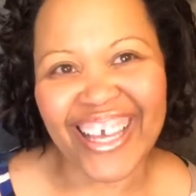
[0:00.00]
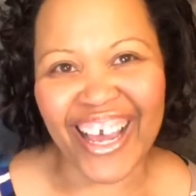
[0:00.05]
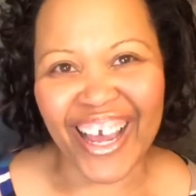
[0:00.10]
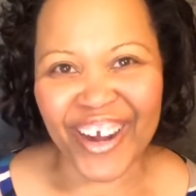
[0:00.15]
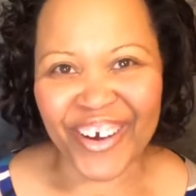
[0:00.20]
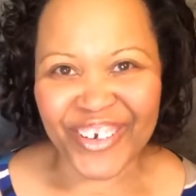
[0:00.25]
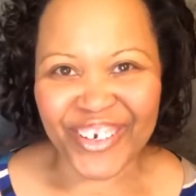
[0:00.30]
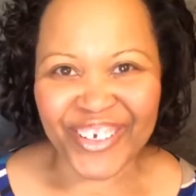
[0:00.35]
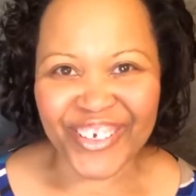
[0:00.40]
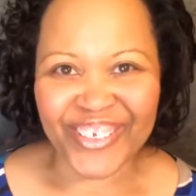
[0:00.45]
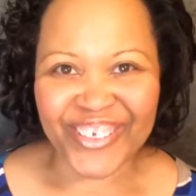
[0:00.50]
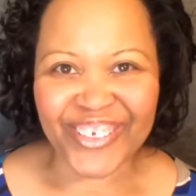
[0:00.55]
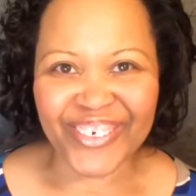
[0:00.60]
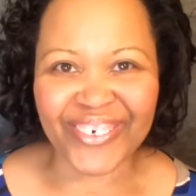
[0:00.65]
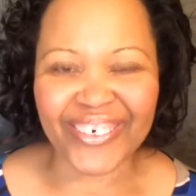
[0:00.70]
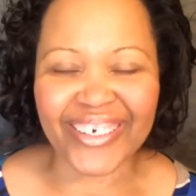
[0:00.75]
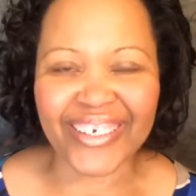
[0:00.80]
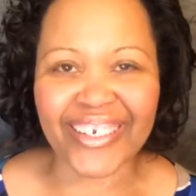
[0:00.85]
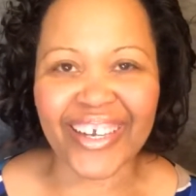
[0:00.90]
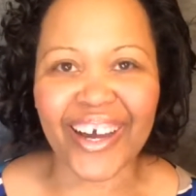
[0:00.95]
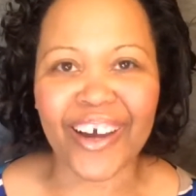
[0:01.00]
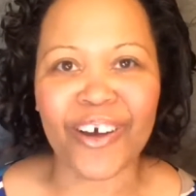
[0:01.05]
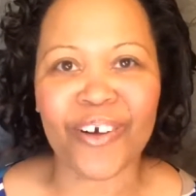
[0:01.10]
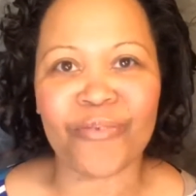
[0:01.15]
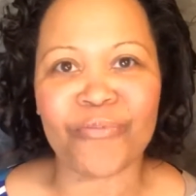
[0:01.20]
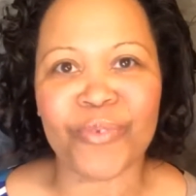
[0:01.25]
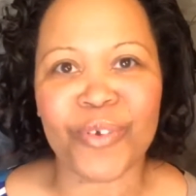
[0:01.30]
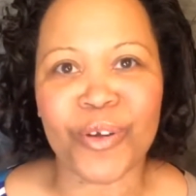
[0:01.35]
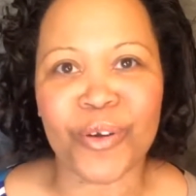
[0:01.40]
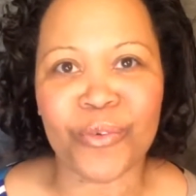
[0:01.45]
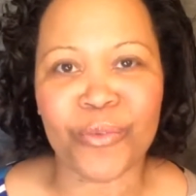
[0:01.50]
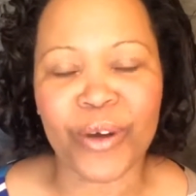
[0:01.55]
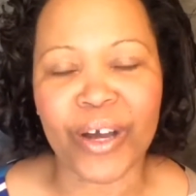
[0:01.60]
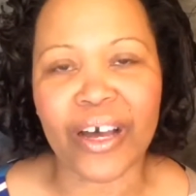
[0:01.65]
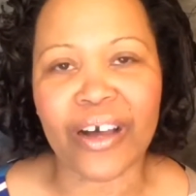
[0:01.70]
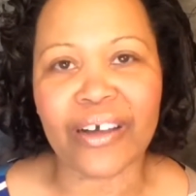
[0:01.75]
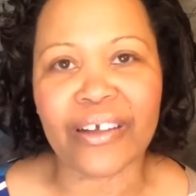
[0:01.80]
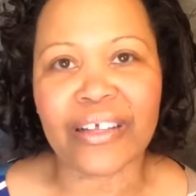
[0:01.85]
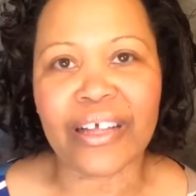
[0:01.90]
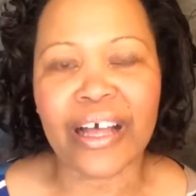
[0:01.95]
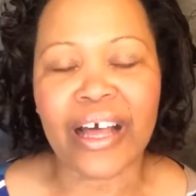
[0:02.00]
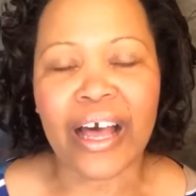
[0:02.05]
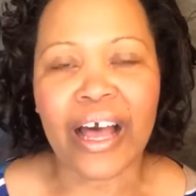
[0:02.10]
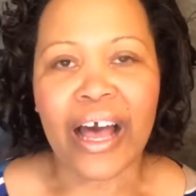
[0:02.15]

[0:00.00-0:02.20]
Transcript: How are you doing? I hope you're well.